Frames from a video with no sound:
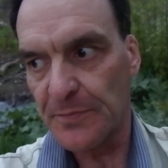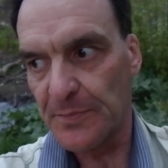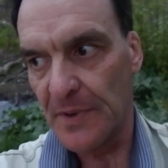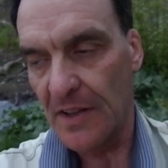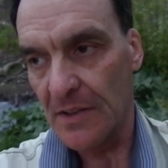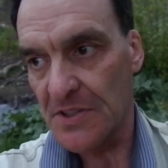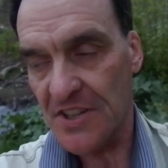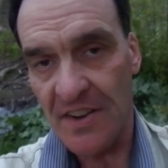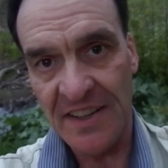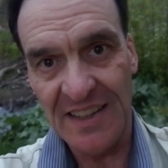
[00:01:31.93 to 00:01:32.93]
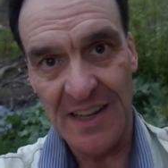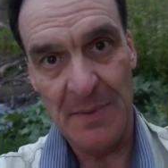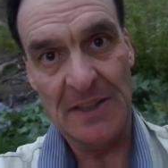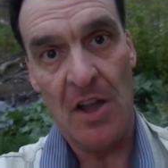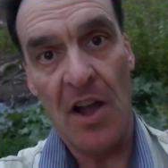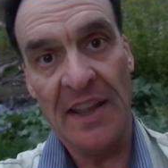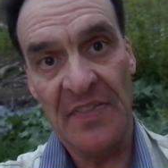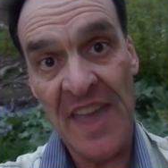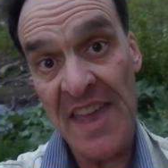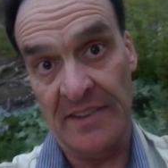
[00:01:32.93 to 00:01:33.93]
Well, it was starting to get a little bit long
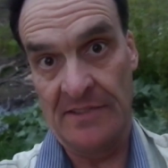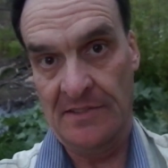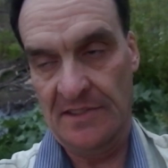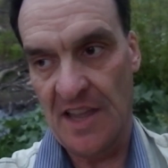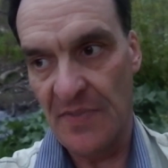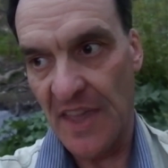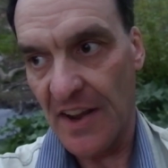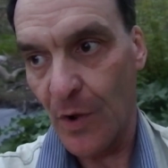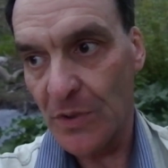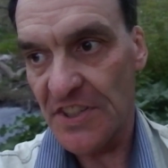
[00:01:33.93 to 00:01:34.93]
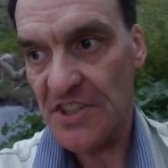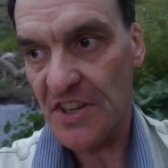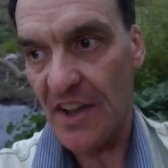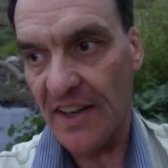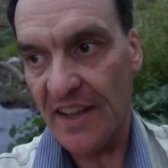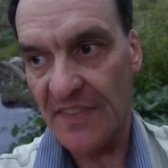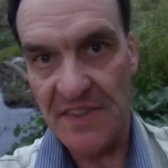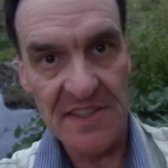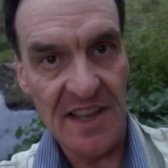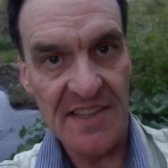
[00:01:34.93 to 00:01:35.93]
then, and then I only just got it cut
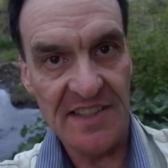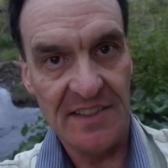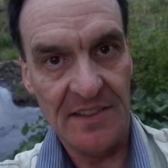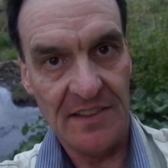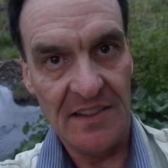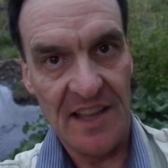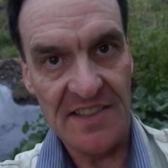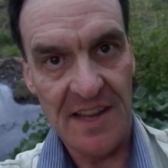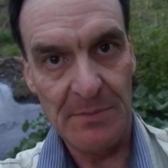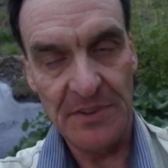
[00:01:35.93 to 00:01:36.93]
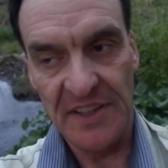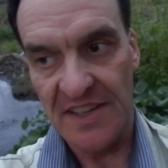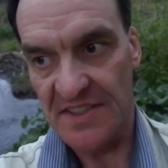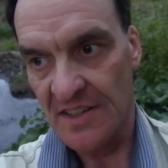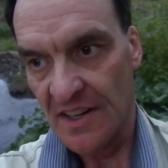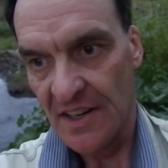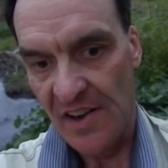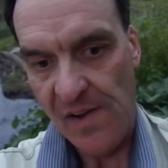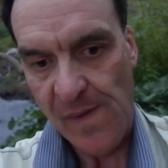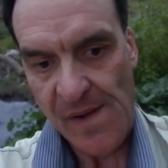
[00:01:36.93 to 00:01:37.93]
in the last couple days.
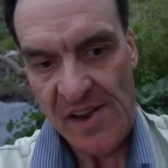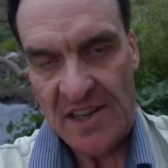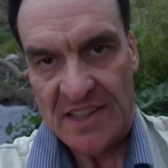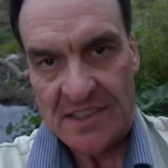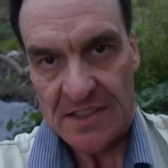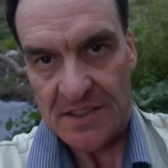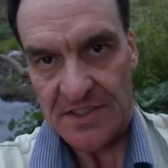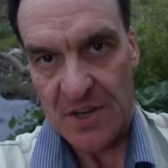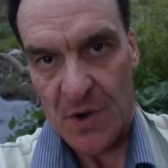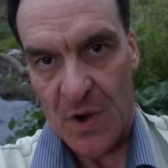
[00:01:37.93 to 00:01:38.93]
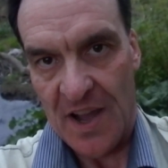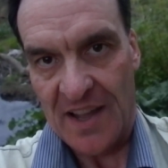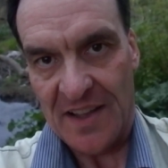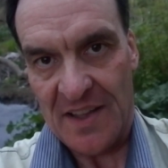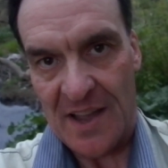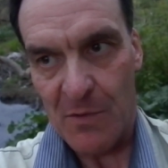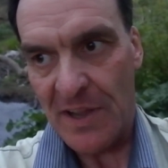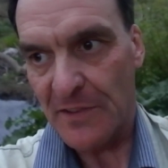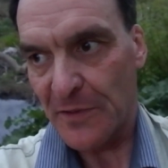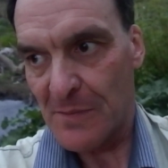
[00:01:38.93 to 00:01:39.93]
So I
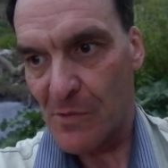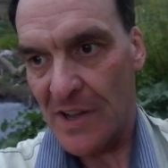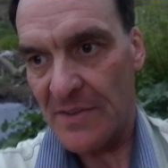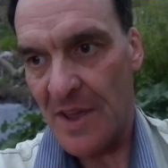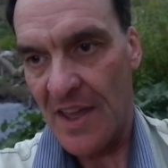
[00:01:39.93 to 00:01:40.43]
went from one